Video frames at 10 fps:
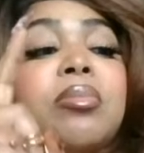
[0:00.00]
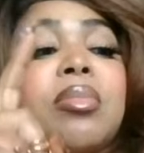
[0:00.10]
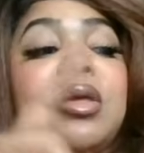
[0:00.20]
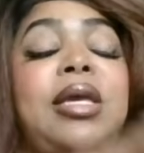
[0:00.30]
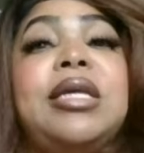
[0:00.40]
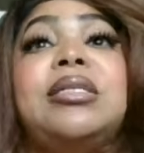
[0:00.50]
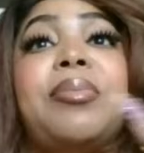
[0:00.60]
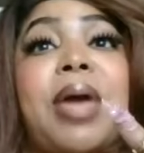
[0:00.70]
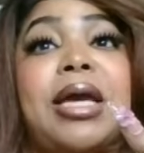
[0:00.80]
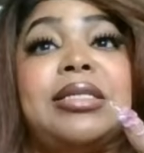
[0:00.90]
He is
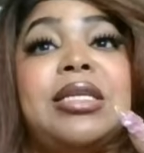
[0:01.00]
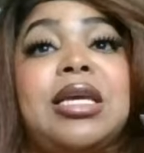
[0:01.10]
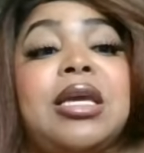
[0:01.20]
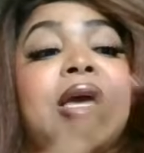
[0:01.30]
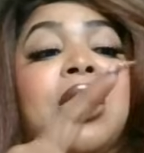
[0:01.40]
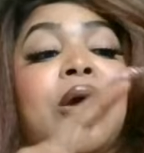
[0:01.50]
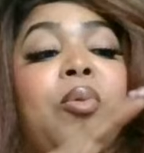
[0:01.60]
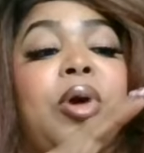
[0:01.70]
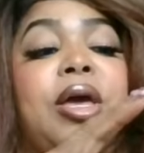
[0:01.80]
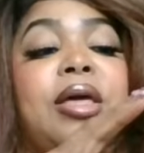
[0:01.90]
amazing
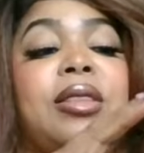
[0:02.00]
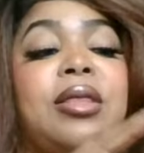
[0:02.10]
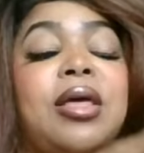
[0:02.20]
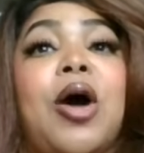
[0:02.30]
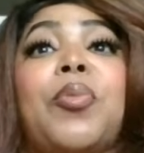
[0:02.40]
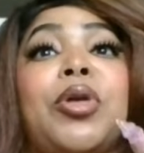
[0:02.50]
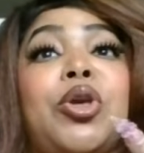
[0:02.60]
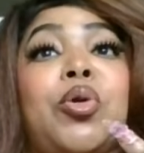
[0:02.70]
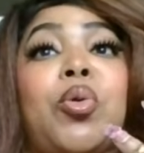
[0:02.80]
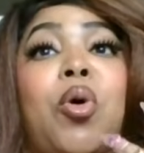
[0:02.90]
with helping
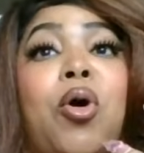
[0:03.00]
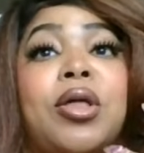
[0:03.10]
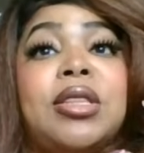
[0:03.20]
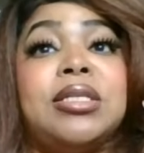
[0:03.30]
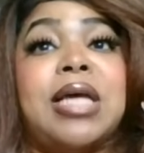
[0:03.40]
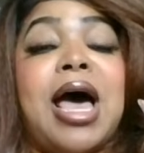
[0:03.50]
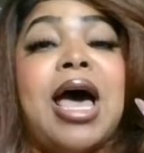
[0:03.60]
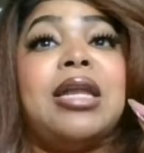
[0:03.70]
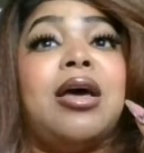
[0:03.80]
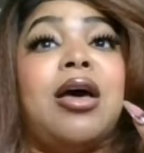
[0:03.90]
you on the
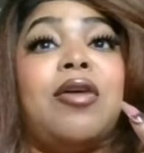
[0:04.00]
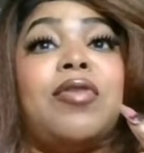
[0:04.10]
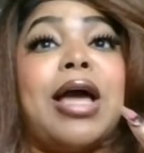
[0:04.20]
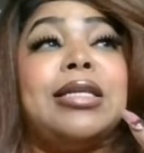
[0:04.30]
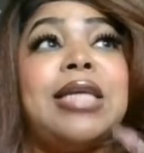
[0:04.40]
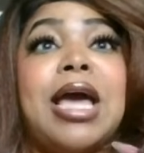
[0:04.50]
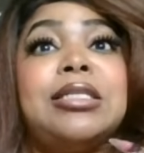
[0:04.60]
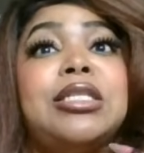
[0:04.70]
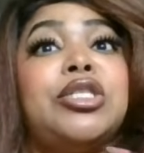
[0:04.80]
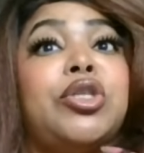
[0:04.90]
side of like
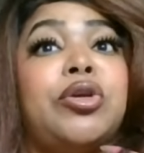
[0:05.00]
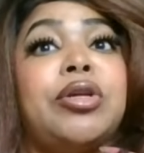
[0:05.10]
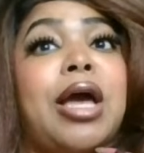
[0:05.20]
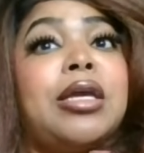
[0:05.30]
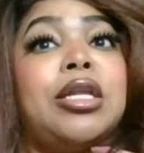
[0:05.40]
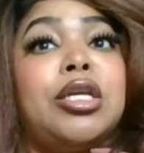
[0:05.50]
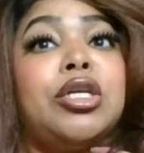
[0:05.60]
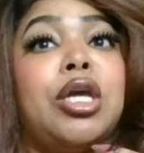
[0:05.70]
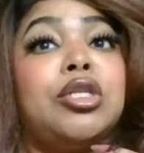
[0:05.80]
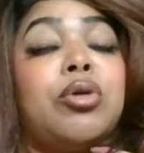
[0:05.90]
taxes, so you're not getting
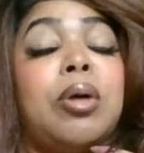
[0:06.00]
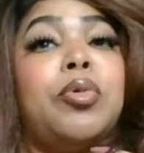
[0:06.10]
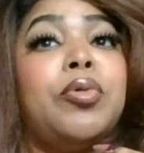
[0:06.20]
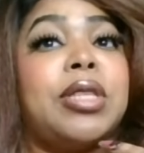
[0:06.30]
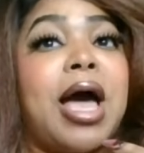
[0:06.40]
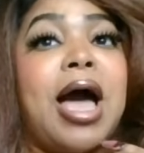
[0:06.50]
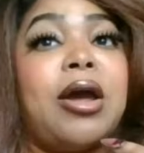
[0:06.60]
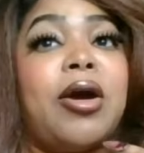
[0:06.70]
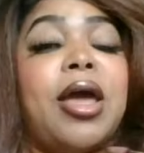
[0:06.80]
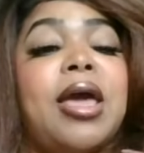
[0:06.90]
in trouble with the
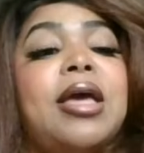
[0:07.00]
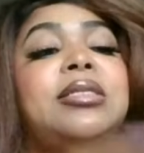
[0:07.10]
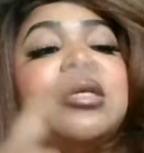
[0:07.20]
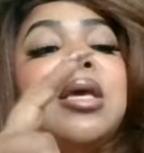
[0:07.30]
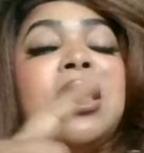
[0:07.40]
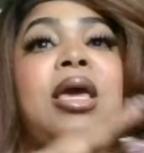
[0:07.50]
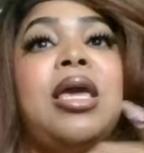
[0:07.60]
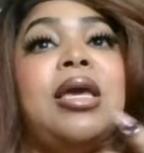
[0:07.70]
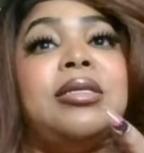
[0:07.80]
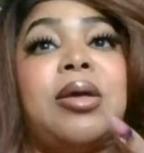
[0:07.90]
IRS.
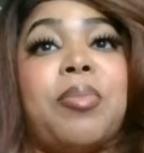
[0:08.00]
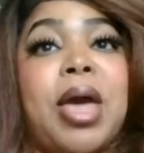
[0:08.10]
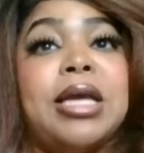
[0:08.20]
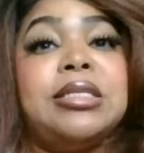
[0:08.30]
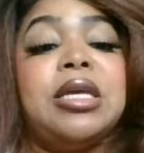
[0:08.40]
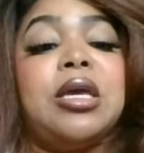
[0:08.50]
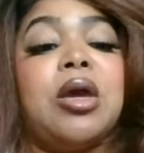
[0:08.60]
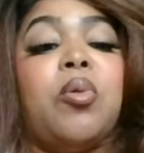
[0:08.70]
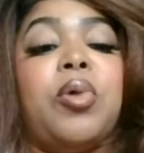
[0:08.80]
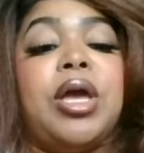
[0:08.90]
He is amazing
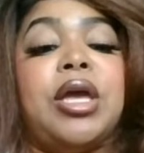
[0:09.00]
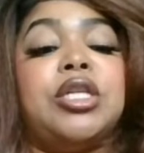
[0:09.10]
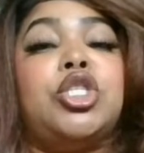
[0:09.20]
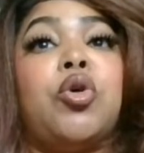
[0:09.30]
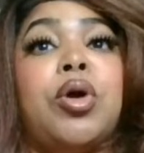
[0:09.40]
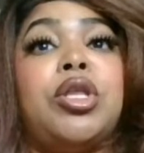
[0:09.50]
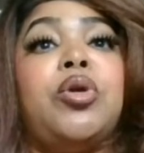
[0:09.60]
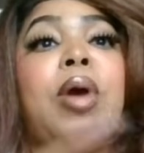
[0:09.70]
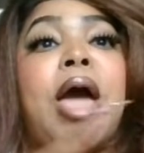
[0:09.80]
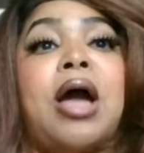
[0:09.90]
with showing
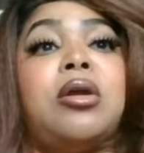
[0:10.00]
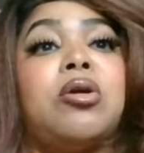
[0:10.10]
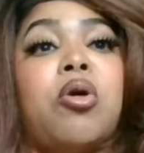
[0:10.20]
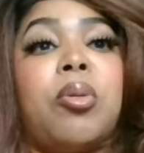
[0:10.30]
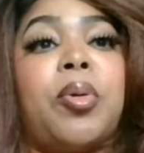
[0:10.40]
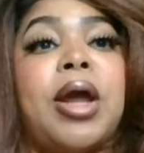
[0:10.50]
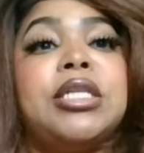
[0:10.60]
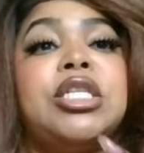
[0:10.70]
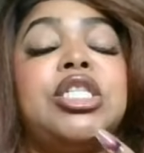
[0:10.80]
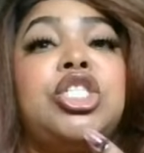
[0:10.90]
you how your
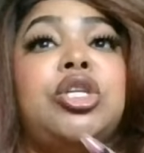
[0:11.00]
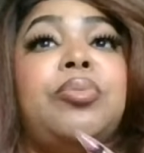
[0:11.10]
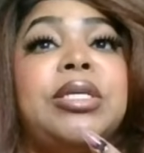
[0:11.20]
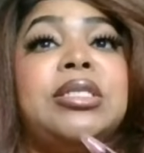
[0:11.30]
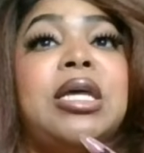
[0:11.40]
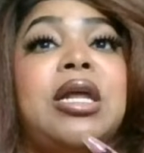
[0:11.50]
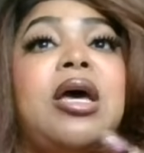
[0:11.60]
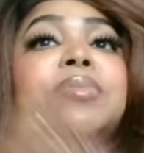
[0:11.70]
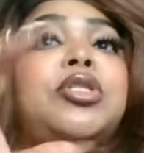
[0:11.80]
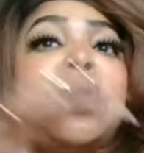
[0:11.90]
corporation should be set
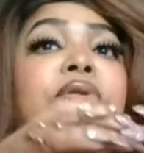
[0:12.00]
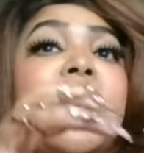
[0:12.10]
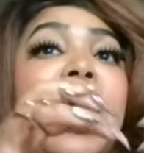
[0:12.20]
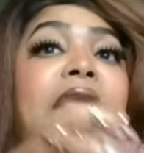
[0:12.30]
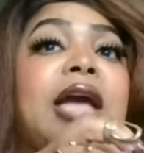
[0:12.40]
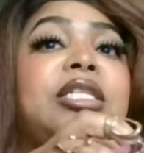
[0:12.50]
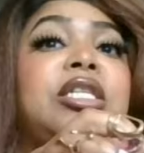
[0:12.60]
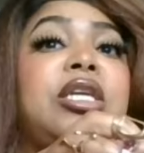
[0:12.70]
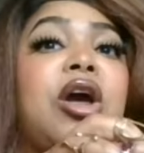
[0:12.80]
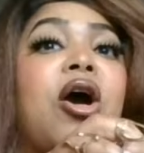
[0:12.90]
up so they
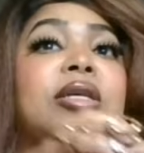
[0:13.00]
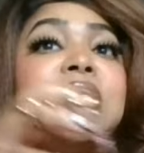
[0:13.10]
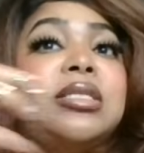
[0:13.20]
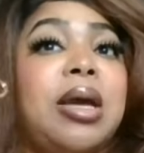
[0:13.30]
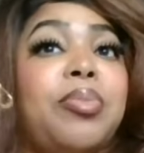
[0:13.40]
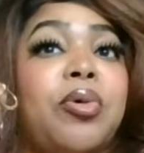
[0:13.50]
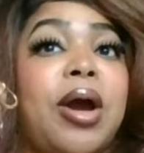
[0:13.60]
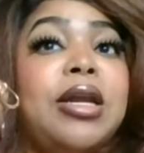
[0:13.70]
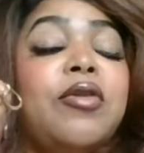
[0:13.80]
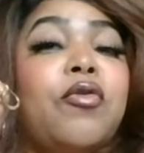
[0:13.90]
actually are
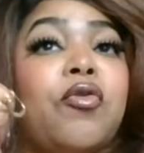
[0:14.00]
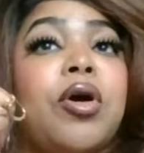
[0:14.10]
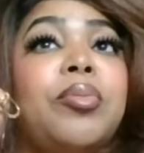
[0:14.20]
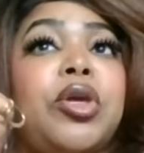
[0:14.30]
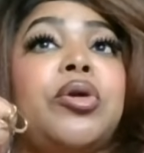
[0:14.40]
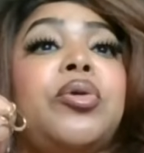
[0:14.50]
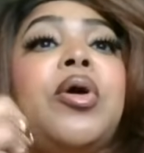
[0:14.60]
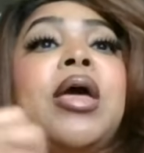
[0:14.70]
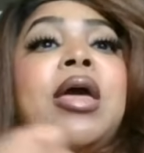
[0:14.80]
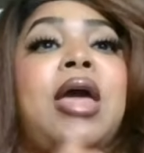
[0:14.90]
separated from you.
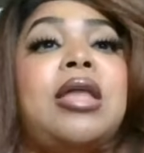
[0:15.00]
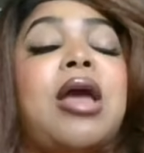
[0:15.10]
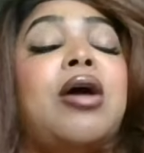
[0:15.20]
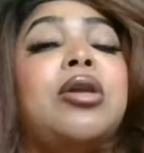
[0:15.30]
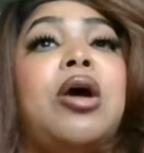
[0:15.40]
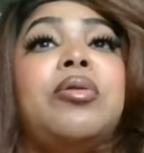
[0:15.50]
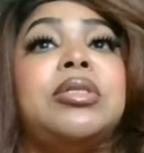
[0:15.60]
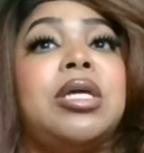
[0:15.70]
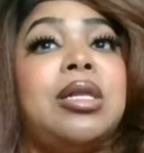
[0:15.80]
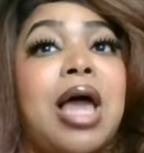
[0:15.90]
And y'all know
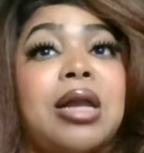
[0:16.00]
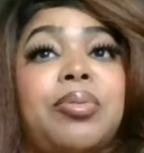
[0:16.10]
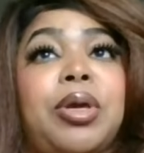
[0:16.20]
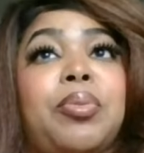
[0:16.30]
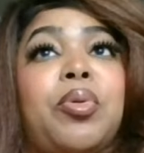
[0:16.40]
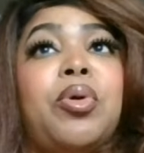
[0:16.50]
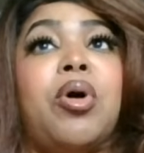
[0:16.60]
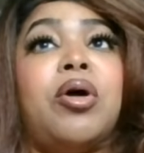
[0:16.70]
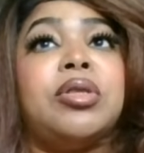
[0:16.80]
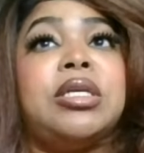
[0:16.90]
it's a lot of people
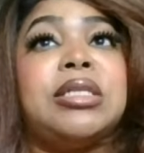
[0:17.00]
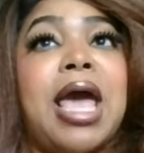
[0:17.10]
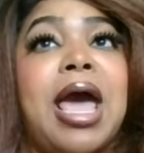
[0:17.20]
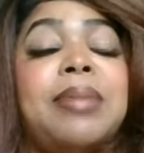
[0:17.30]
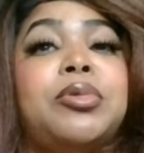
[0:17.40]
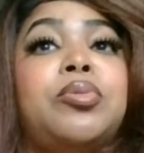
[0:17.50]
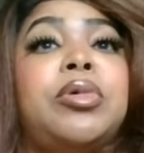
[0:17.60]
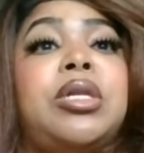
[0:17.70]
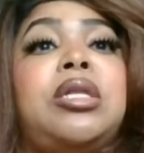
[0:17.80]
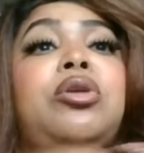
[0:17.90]
on these apps,
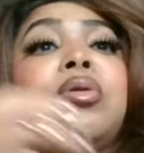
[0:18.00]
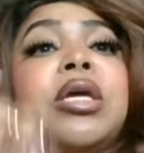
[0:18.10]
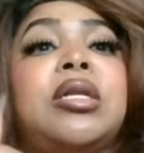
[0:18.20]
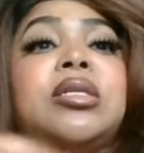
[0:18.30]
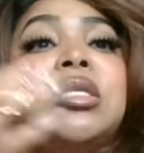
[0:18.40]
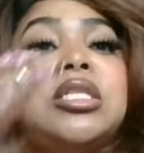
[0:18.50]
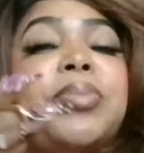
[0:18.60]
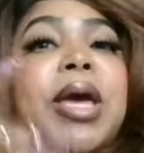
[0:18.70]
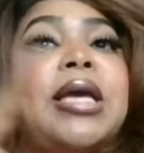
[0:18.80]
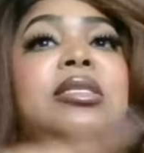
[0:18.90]
when you get into the
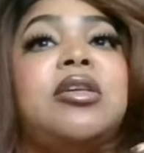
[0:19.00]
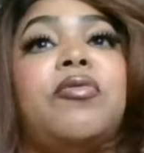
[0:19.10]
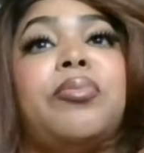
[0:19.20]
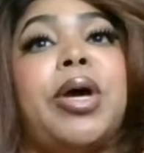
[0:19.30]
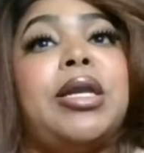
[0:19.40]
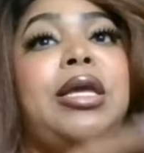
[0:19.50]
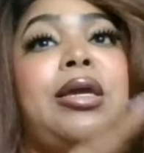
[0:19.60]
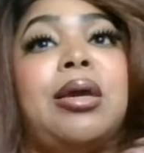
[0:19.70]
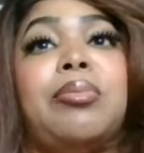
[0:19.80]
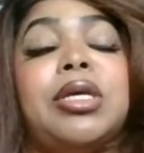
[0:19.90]
space of
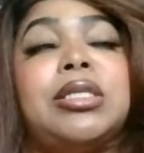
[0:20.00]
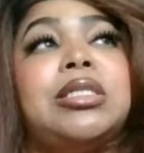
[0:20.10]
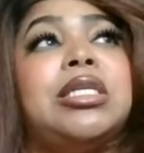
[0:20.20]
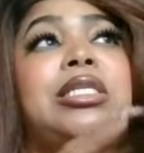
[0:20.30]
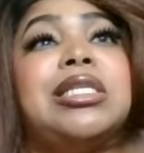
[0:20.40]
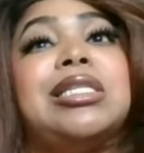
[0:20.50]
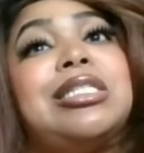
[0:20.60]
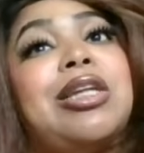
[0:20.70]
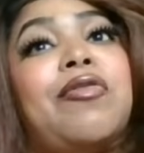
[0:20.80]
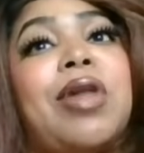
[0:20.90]
money and business and
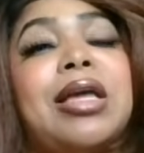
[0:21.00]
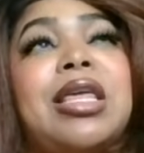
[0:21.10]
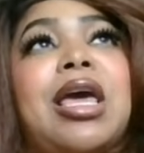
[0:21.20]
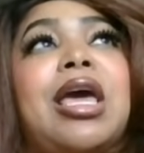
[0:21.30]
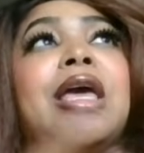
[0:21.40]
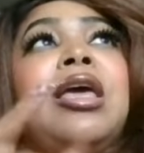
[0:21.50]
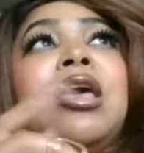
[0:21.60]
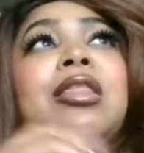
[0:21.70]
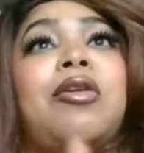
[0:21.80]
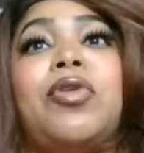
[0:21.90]
stuff like that,
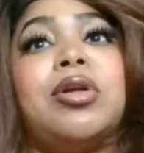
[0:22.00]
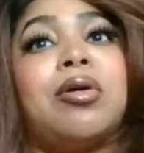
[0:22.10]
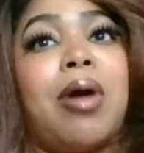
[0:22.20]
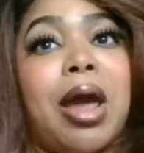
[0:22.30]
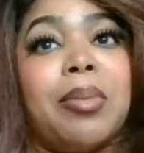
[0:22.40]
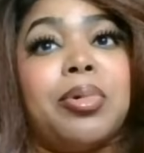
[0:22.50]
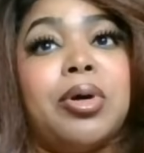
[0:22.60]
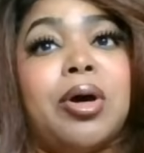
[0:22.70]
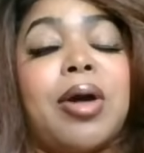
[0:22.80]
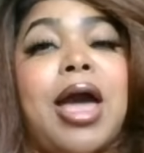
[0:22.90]
they're full of crap.
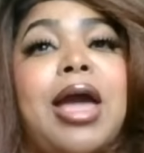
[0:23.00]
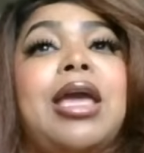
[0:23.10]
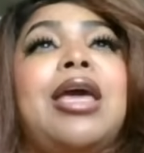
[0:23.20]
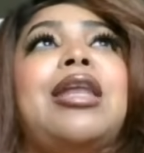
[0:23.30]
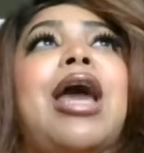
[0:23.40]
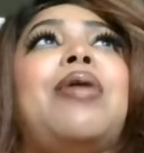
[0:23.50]
Okay. And I